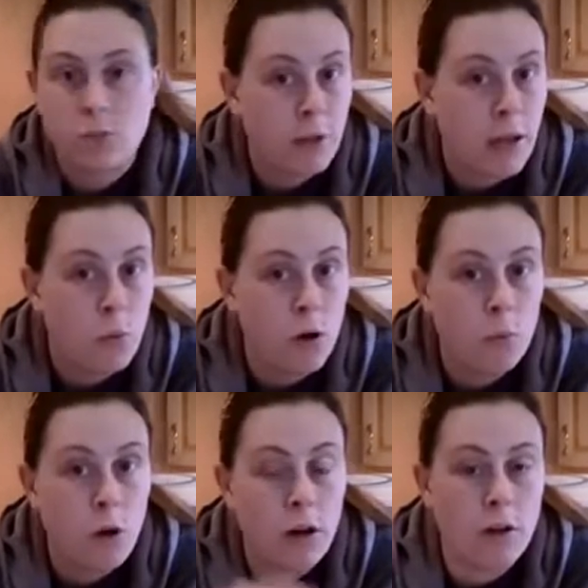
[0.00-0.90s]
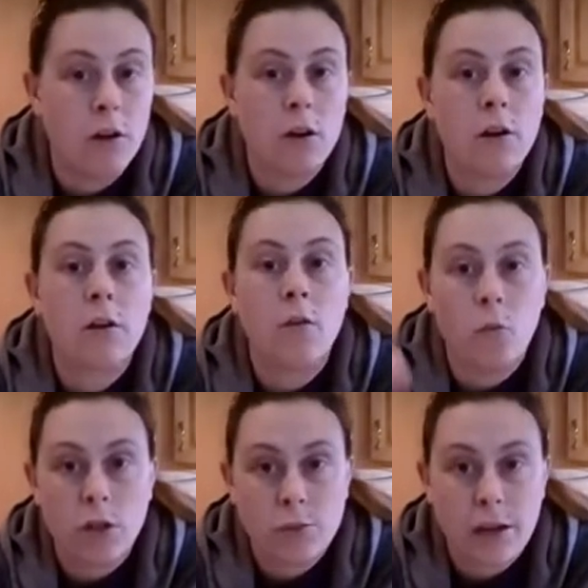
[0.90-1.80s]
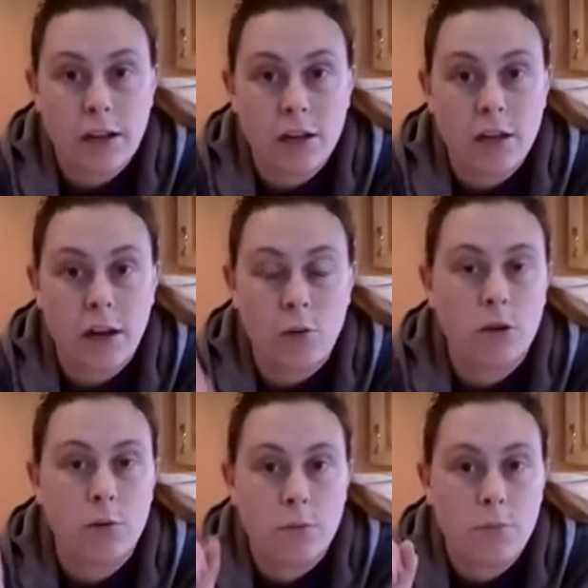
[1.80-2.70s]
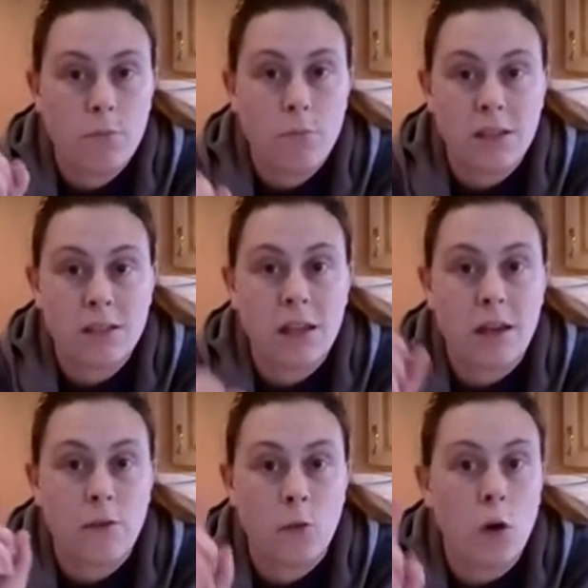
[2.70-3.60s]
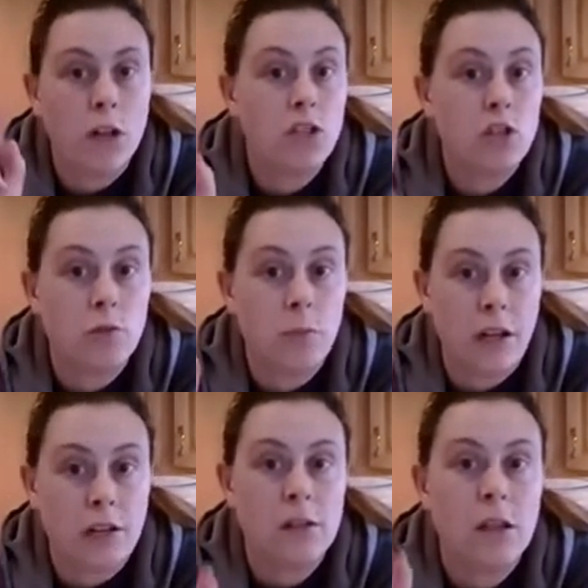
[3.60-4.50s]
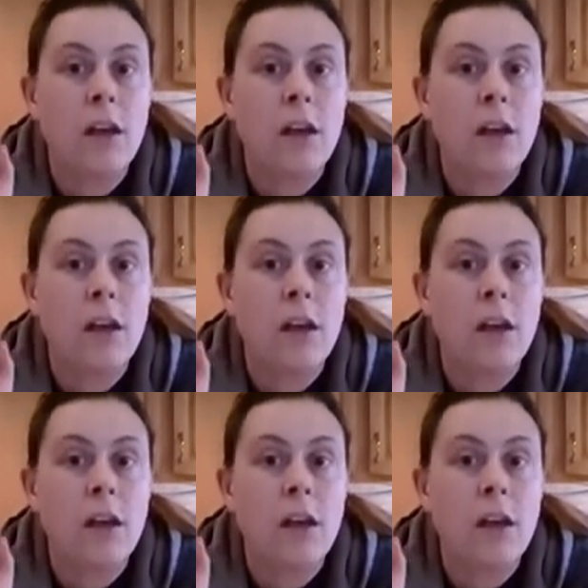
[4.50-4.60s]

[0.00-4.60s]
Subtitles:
plain warm water. Once we add it in here, we're going to be mixing it for 1 to 2 minutes.